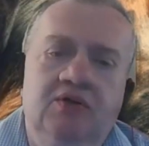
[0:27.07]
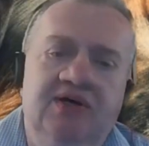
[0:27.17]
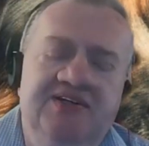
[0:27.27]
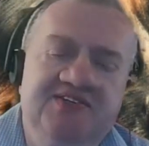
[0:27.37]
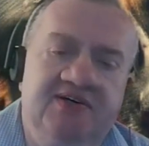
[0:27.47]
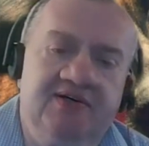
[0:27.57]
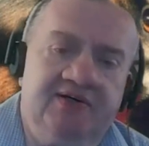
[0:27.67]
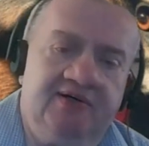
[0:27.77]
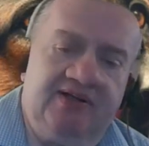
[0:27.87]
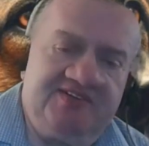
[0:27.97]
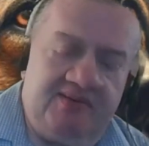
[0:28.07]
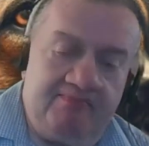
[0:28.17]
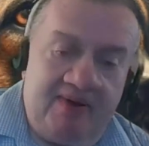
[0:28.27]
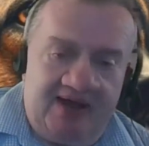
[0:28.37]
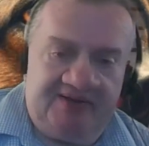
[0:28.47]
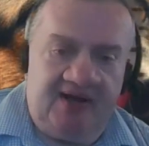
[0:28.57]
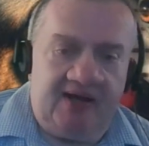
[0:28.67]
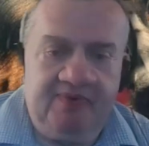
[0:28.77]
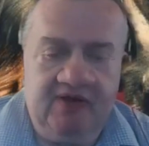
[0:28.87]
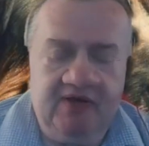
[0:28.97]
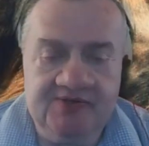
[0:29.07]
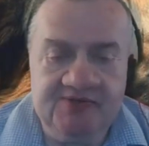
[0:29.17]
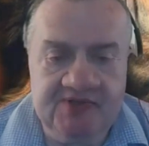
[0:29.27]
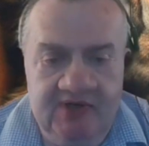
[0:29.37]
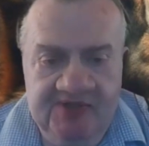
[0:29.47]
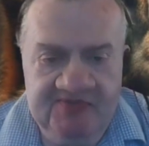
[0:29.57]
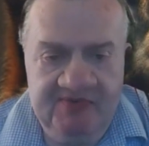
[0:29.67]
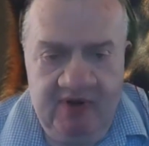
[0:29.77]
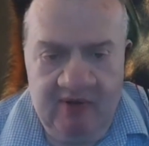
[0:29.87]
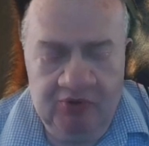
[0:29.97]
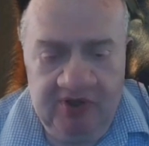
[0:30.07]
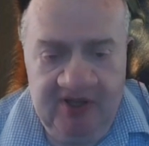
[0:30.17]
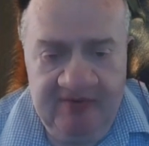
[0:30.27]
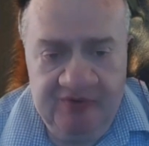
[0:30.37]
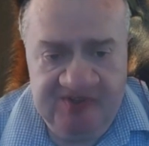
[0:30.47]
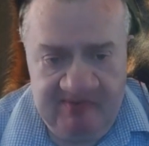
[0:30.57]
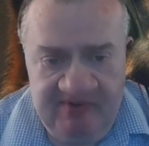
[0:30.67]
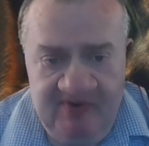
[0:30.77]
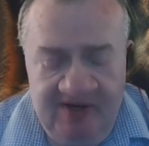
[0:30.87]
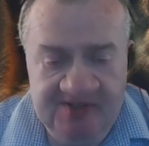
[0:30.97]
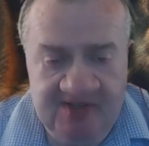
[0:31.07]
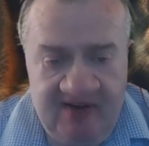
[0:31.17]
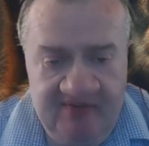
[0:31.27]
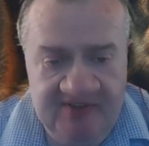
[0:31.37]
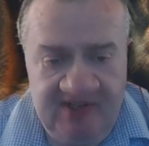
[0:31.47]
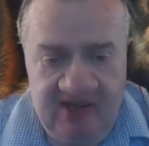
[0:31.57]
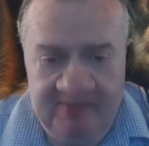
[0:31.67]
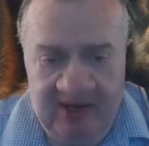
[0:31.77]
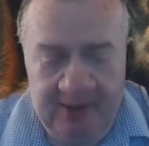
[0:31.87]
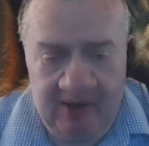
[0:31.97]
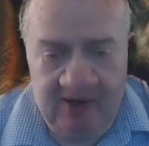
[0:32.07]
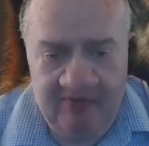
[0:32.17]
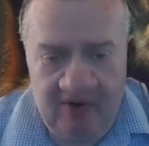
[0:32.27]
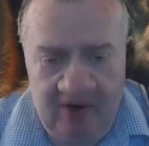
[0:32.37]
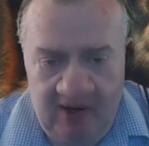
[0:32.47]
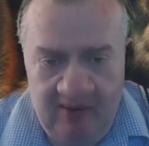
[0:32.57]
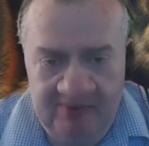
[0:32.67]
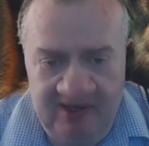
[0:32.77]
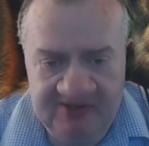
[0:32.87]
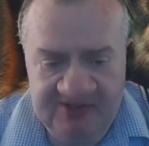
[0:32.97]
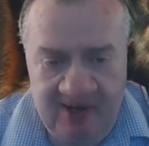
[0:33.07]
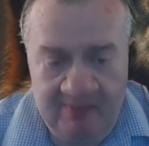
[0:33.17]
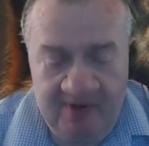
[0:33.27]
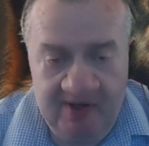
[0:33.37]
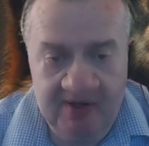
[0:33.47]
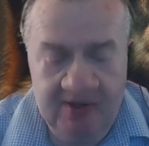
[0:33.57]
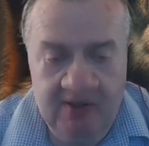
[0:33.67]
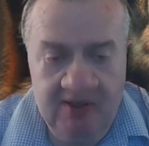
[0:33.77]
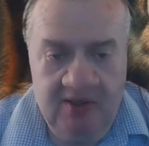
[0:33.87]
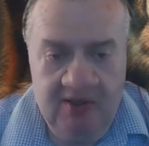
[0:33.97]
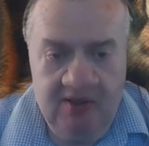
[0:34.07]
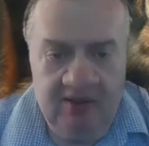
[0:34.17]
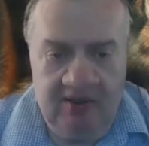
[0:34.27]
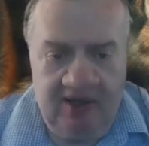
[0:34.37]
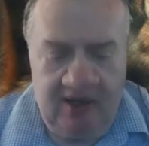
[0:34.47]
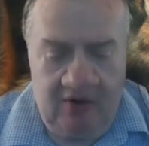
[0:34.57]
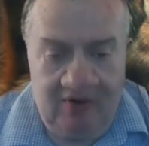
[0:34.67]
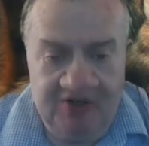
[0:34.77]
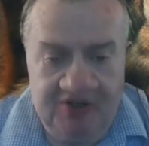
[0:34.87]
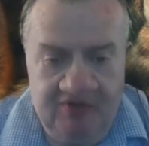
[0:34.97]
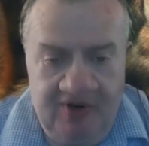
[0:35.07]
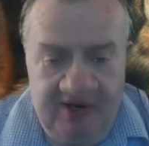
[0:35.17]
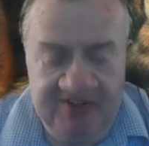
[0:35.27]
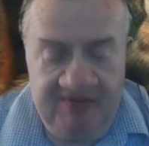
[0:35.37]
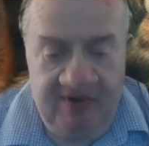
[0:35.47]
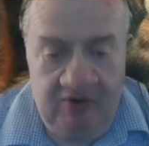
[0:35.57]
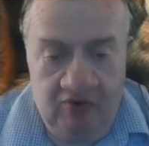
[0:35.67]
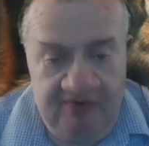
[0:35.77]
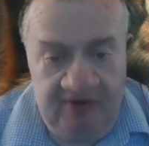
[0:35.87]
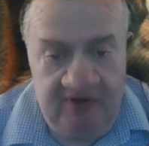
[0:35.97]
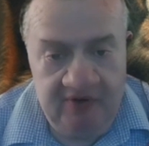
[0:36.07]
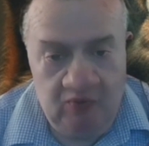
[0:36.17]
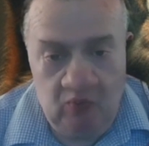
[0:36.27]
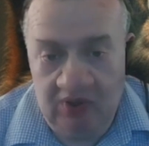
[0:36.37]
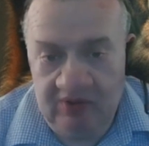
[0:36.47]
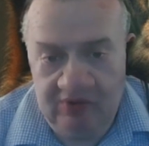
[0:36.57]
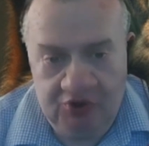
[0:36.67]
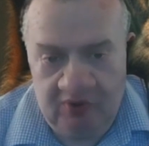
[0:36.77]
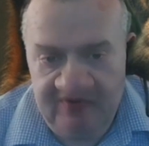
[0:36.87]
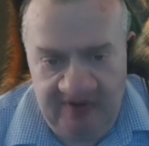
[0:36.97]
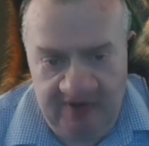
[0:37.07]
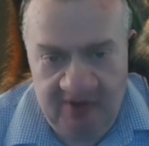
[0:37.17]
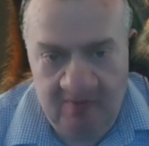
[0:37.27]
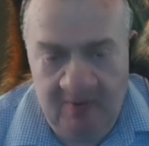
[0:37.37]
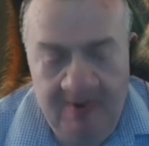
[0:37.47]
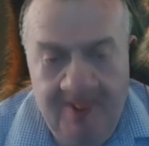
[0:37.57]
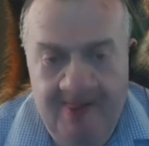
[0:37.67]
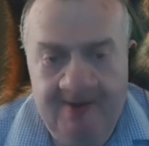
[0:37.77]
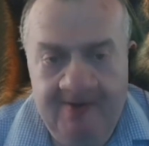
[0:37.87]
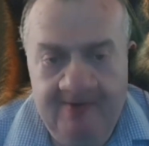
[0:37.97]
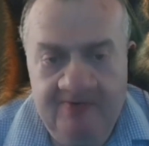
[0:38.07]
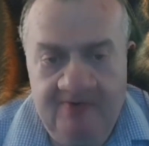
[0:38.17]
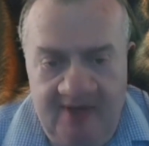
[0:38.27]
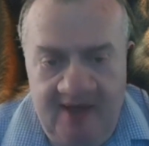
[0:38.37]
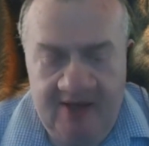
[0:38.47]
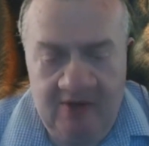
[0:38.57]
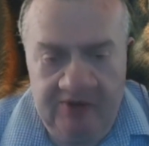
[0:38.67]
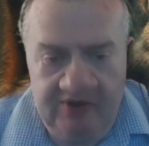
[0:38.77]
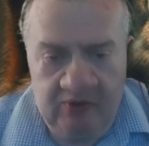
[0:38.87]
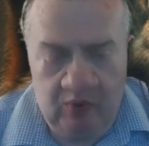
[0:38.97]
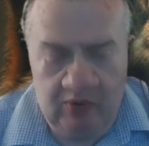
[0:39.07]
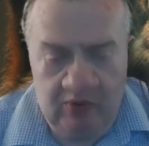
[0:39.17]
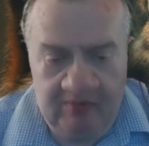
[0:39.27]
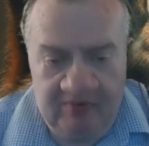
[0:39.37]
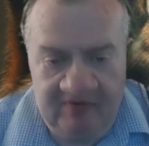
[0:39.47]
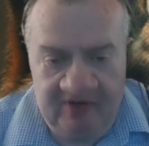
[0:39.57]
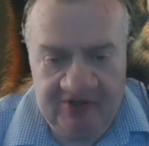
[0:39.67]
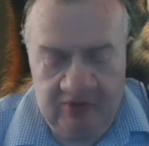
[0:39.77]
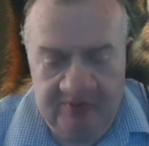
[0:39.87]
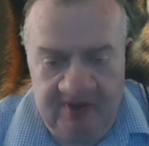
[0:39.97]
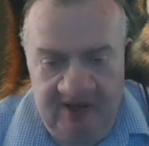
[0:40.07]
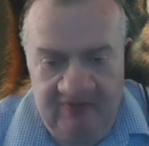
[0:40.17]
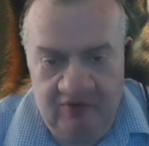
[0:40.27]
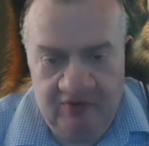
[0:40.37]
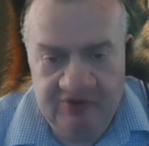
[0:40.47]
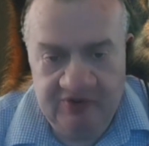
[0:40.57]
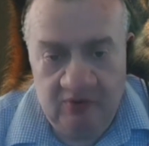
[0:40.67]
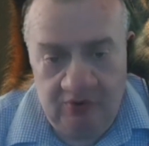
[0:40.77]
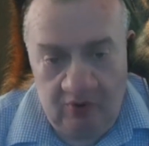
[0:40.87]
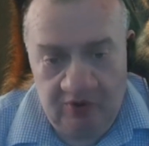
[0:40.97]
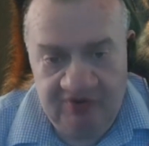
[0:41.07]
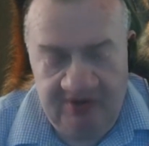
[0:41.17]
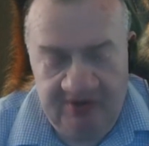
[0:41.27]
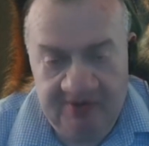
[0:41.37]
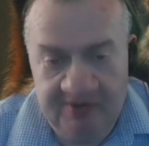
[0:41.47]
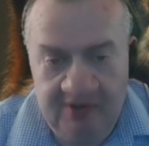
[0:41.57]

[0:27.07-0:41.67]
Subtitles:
Let's unpack that because in this video I'm going to give you some advice. Obviously, I'm not going to cover a complex topic like aggression, reactivity, or fear in one short video. For that, you'll need to work with a professional behaviorist or dog trainer.